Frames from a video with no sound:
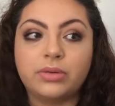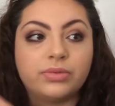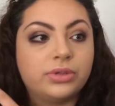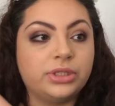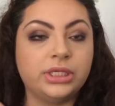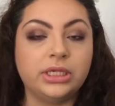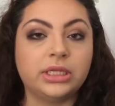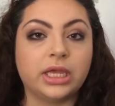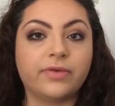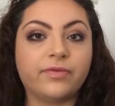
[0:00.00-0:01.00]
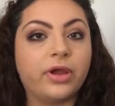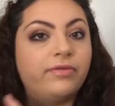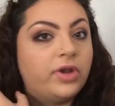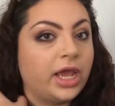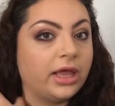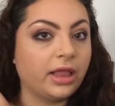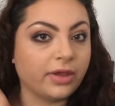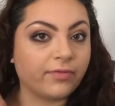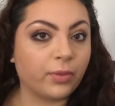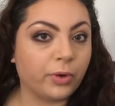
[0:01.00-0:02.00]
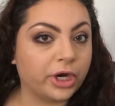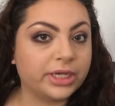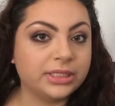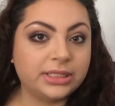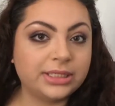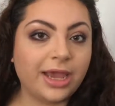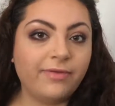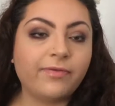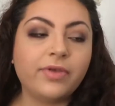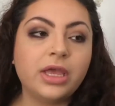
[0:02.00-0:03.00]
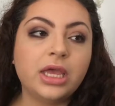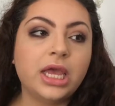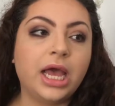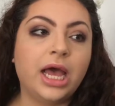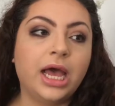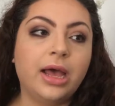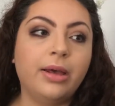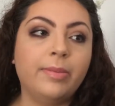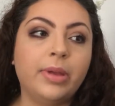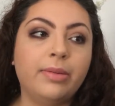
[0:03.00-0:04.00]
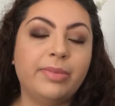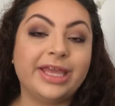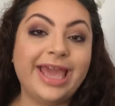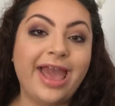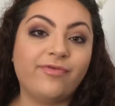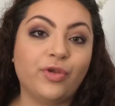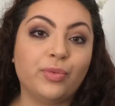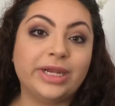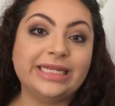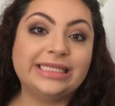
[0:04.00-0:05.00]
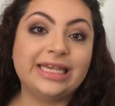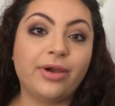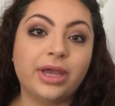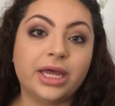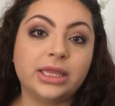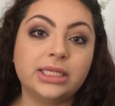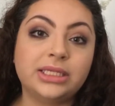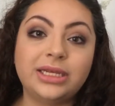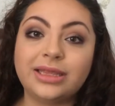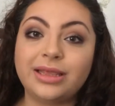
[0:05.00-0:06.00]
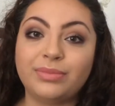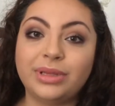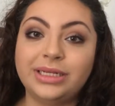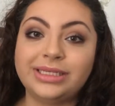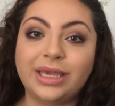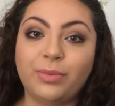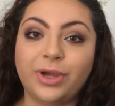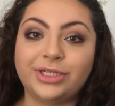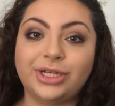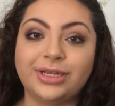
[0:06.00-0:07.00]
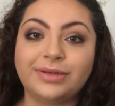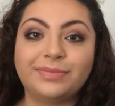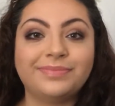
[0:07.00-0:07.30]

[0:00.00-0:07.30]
routine like for every day, like for work and stuff. But yeah, if you want to see how I got this look, then please keep watching.